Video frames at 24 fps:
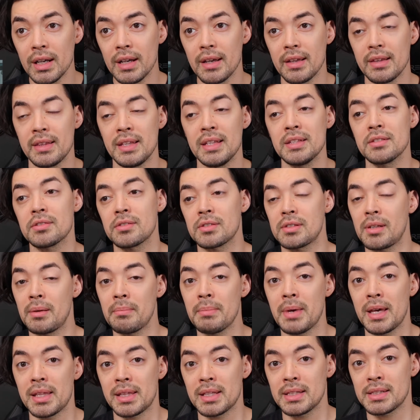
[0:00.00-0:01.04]
these are some
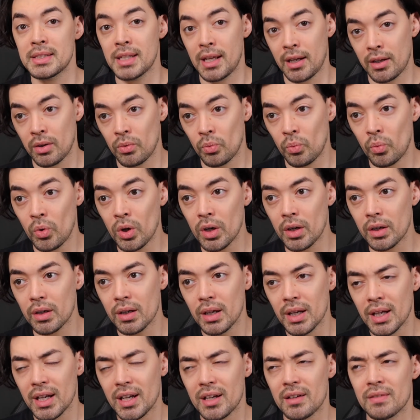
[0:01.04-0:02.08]
methods that can work.
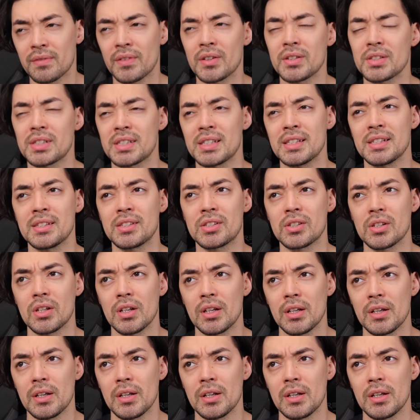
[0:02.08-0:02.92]
Versus,